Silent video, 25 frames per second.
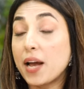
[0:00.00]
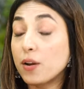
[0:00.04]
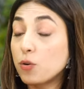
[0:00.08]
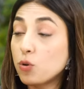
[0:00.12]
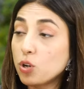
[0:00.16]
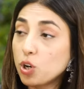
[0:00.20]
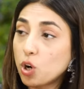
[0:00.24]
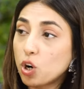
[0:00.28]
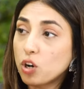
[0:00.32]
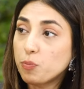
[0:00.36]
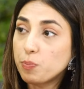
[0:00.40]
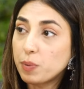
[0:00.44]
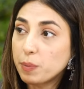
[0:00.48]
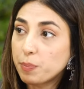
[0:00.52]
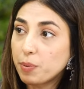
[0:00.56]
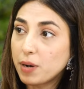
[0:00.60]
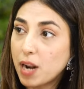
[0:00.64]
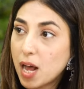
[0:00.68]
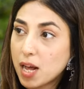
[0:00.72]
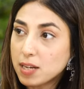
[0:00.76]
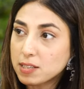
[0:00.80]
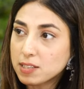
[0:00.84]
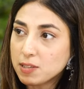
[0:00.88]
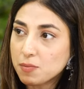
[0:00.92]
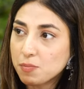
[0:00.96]
I know a lot of
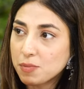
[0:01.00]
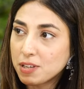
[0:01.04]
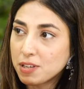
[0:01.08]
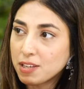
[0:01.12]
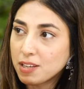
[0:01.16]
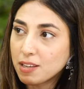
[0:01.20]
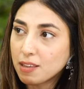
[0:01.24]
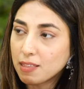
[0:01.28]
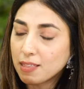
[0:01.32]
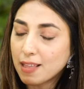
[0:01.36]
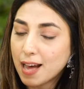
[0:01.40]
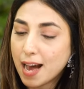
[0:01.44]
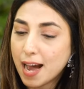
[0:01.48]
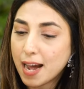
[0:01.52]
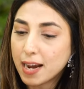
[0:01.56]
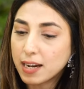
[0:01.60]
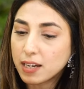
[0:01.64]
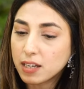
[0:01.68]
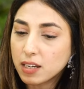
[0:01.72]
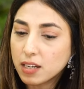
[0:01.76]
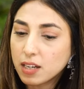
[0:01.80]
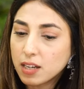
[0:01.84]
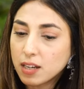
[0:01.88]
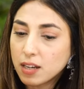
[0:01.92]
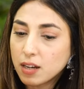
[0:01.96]
people ask me
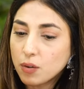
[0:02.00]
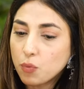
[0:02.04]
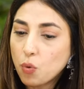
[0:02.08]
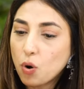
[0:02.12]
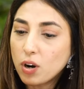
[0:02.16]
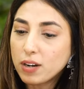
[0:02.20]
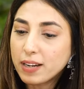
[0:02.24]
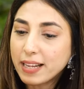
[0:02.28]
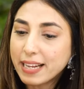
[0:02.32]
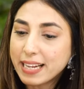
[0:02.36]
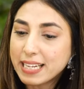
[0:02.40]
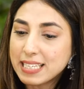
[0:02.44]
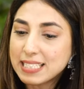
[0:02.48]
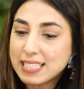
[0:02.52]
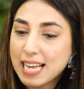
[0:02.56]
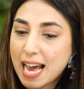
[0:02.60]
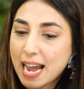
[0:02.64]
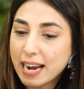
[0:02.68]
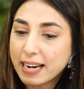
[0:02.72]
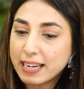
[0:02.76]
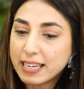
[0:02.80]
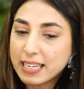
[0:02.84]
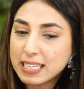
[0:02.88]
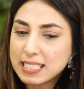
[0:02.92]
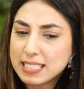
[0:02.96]
that what
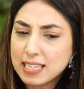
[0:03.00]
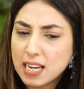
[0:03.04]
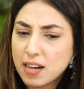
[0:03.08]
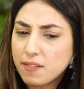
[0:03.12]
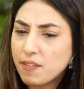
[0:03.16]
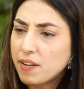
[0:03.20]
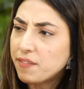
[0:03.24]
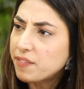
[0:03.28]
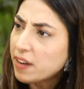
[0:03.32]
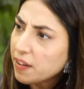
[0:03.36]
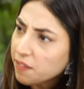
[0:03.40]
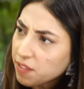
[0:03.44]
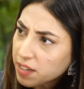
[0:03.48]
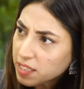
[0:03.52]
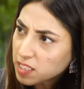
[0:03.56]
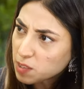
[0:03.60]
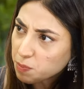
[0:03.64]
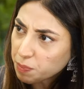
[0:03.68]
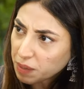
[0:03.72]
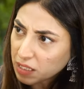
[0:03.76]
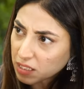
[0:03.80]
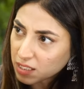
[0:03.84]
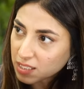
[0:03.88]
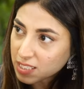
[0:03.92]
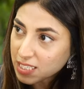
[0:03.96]
exactly is love? I've never
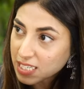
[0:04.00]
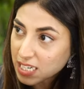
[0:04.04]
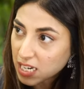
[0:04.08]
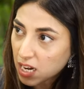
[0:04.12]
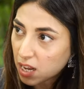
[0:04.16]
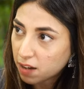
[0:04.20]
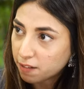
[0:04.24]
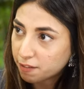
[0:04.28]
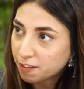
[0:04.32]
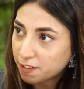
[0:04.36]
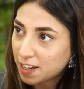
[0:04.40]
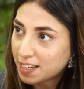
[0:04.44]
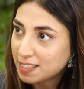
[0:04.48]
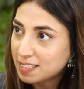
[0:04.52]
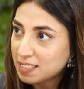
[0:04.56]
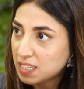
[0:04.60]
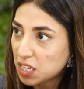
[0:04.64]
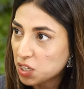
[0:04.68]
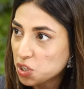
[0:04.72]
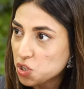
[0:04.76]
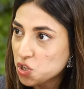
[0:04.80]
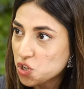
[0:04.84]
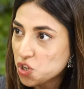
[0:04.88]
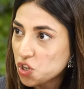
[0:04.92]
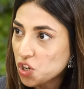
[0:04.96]
experienced love as
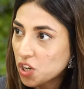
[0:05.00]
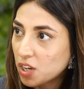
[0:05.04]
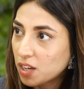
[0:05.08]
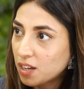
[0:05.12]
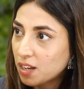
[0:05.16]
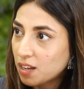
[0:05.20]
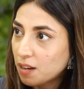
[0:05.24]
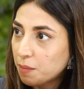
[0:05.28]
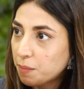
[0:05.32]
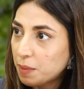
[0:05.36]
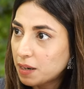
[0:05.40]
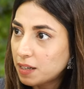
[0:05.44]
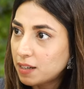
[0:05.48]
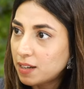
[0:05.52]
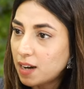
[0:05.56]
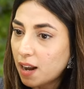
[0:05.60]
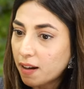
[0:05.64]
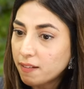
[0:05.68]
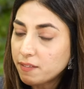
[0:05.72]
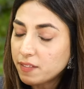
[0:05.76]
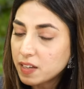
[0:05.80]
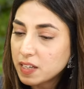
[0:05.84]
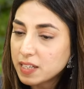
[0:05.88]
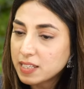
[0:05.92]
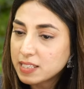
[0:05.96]
such. But
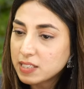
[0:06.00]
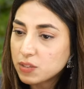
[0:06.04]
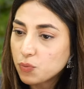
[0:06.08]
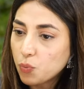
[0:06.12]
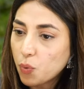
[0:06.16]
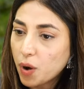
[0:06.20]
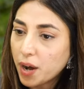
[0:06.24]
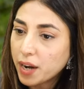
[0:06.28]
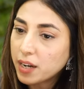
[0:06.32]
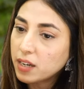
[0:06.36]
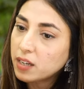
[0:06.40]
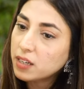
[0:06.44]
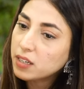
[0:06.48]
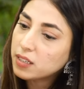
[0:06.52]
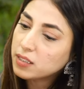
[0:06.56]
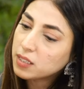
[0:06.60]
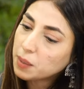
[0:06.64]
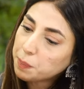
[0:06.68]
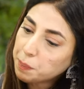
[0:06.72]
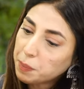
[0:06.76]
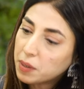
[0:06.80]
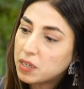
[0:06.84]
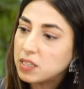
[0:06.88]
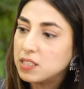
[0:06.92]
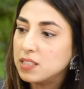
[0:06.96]
love is when
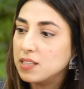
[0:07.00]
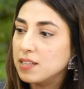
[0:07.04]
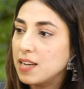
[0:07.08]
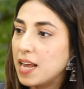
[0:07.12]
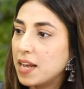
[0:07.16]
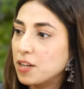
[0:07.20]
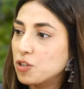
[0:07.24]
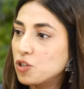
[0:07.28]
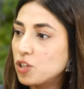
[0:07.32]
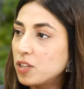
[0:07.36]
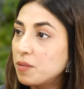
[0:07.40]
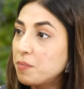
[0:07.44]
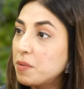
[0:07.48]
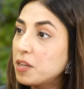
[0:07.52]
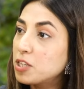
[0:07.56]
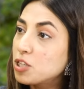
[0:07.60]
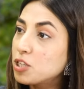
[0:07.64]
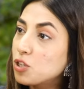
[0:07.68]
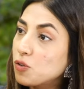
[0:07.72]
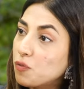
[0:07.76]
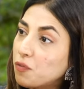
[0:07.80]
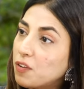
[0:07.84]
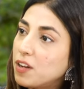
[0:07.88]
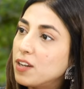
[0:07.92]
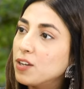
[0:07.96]
the person actually
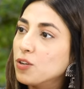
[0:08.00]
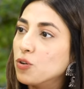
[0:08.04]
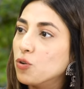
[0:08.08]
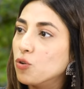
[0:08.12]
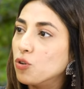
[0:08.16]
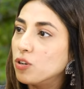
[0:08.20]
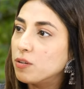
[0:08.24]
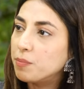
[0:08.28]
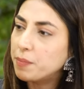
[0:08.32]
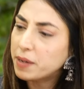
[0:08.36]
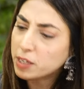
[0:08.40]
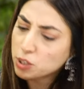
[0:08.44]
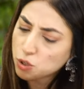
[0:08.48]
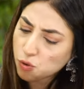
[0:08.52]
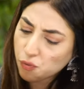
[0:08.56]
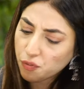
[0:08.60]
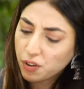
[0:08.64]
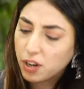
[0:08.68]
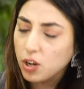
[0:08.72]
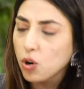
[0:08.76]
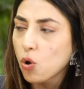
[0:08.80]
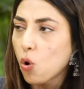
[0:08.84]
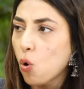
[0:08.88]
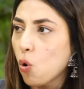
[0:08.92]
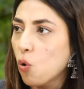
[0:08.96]
makes you feel good, makes you
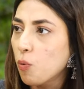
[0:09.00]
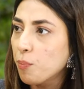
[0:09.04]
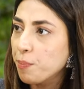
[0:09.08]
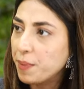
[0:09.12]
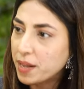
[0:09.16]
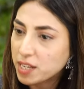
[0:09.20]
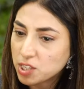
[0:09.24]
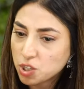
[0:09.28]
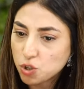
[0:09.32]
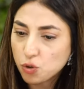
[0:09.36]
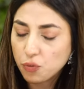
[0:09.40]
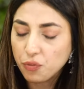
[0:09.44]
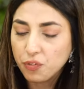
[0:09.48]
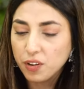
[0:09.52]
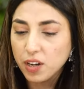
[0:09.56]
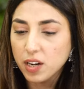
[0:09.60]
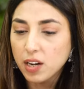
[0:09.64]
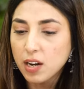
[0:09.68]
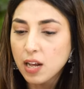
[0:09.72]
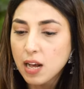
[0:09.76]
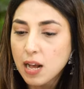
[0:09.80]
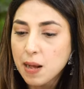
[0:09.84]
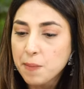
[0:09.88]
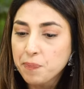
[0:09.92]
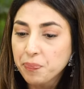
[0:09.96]
feel home, makes you
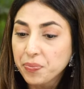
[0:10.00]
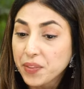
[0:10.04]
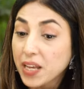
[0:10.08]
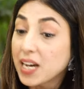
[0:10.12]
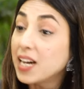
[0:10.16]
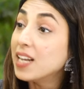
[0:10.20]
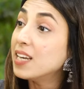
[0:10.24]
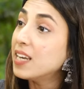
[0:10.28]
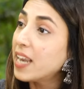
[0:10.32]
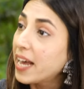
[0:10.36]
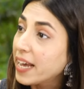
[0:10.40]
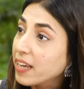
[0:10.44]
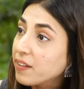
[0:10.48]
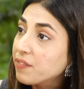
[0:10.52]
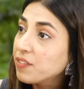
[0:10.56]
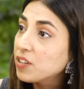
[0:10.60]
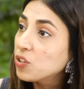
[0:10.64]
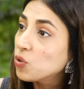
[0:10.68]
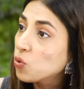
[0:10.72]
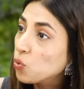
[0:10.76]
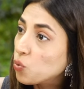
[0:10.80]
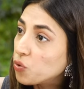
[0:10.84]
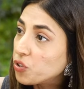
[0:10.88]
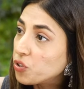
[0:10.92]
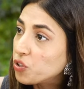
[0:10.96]
feel alive
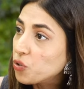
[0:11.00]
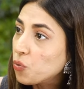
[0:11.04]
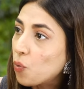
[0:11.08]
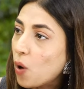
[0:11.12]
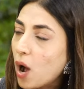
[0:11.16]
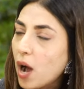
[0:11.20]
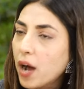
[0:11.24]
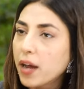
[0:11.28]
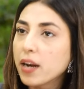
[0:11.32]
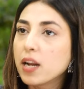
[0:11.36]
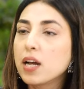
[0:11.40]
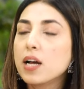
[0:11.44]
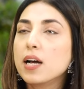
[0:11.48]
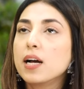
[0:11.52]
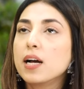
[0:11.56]
in who you are,